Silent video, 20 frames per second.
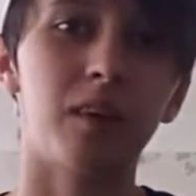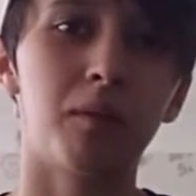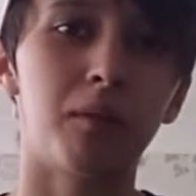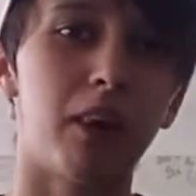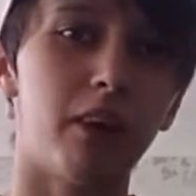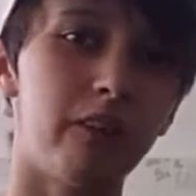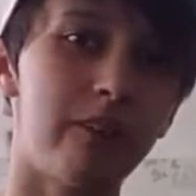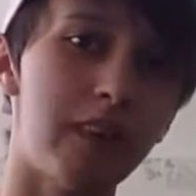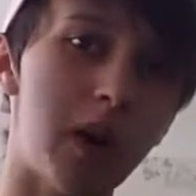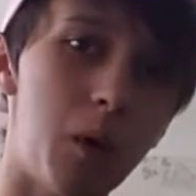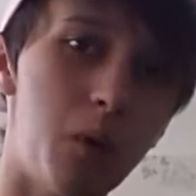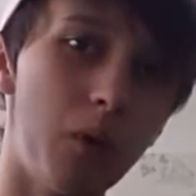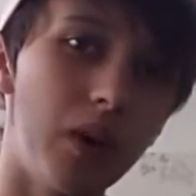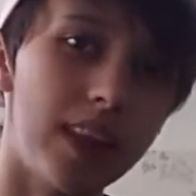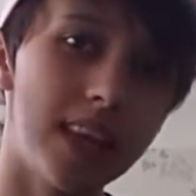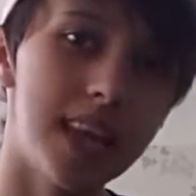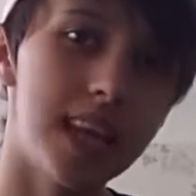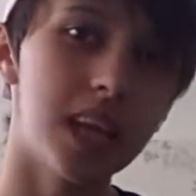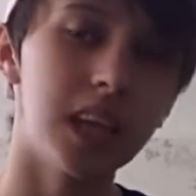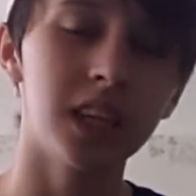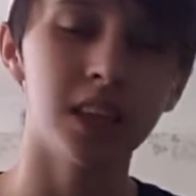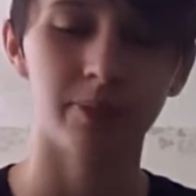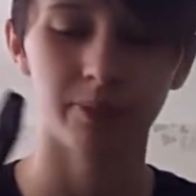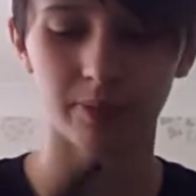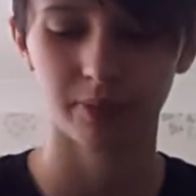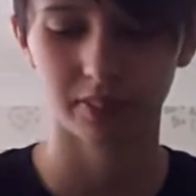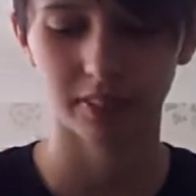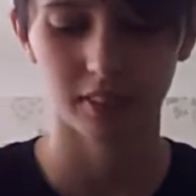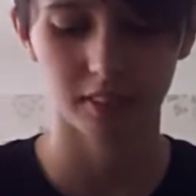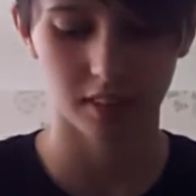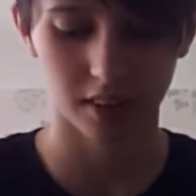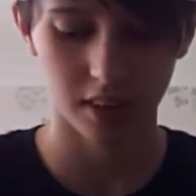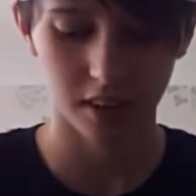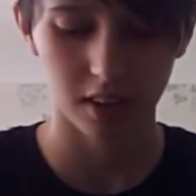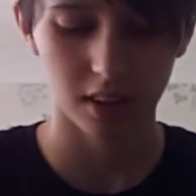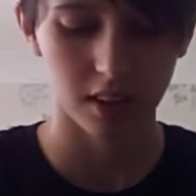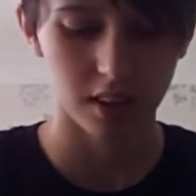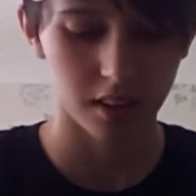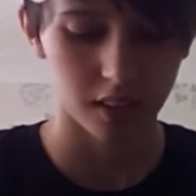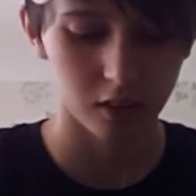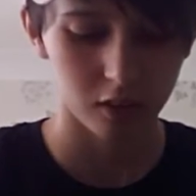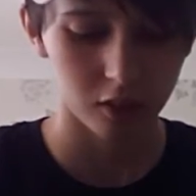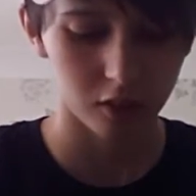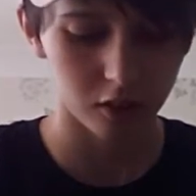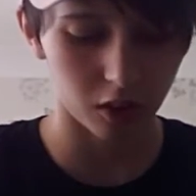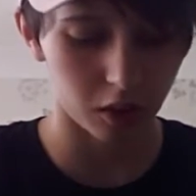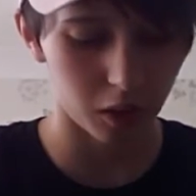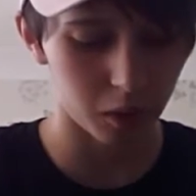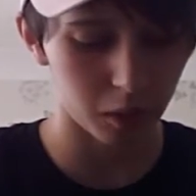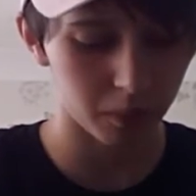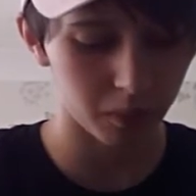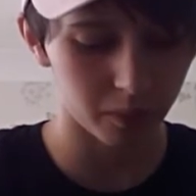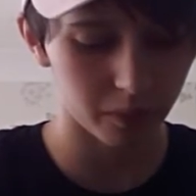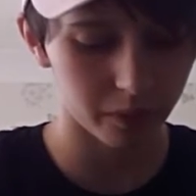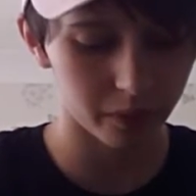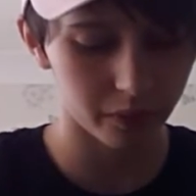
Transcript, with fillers: on my phone here. So,